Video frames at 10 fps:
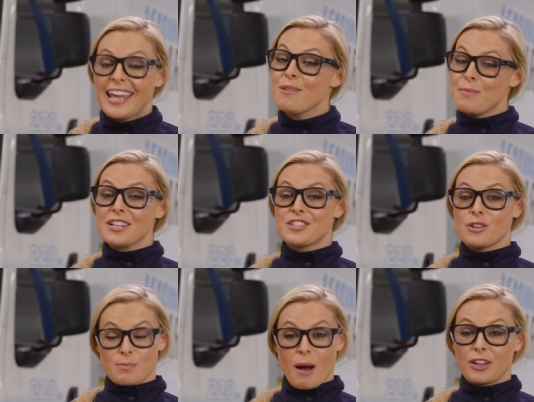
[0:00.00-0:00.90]
It
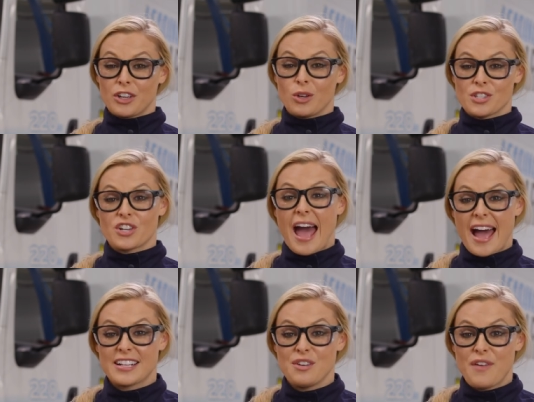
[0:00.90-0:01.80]
means those molecules are
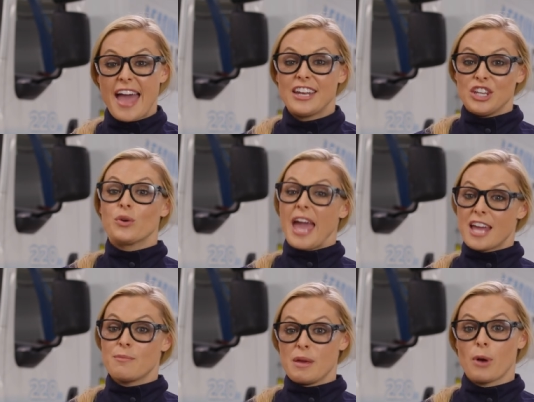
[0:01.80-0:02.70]
active and you
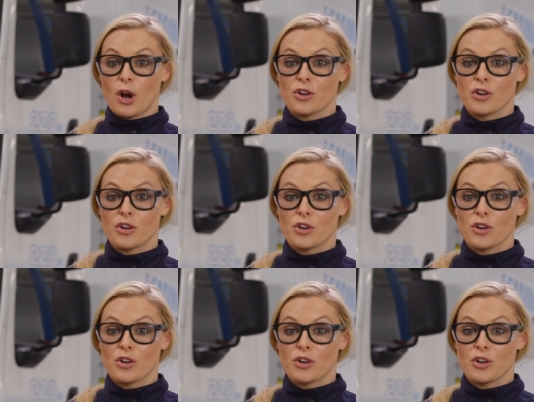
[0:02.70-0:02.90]
can be